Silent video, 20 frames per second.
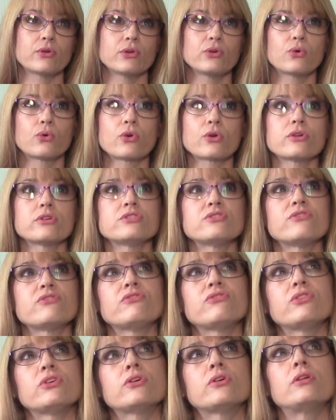or in order to
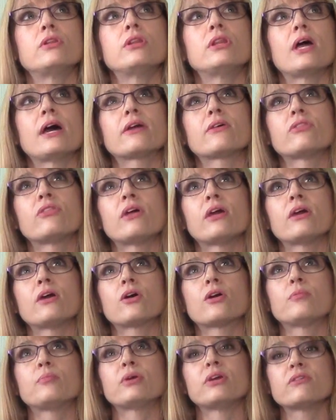feel like they
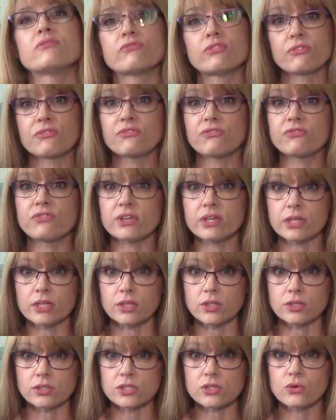are being
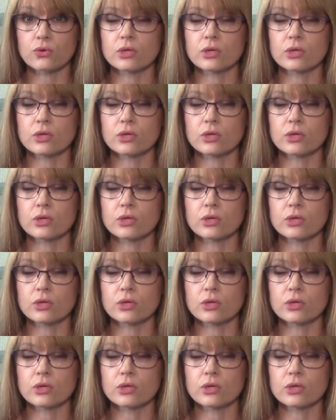fulfilled